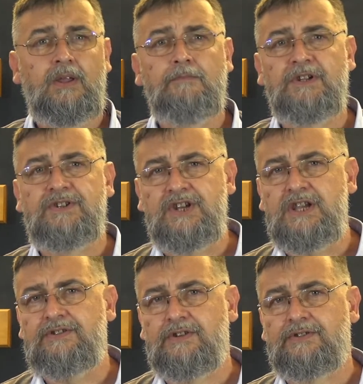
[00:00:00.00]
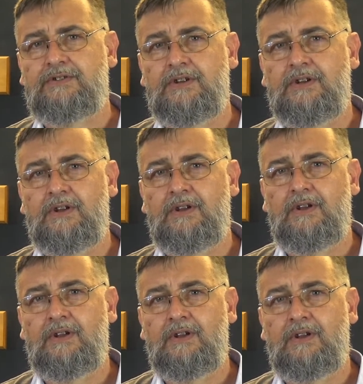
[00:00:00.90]
But Jesus
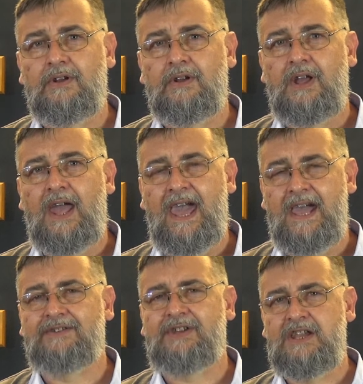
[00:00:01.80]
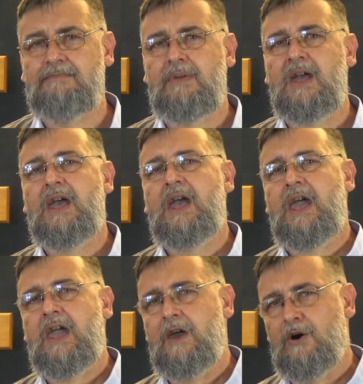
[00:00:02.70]
has him
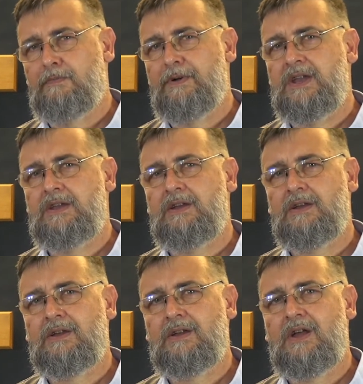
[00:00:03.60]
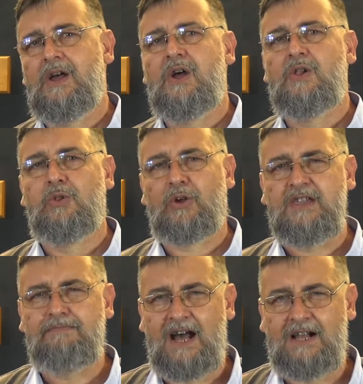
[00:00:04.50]
helping,
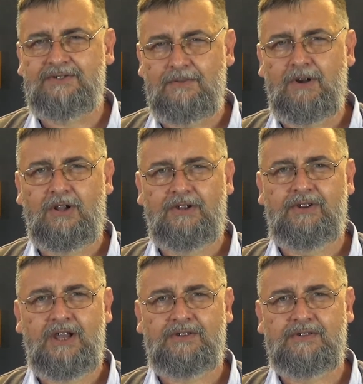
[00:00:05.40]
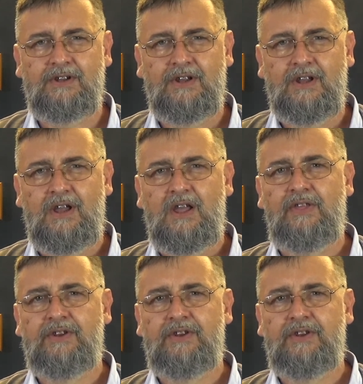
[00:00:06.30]
looking past the politics, the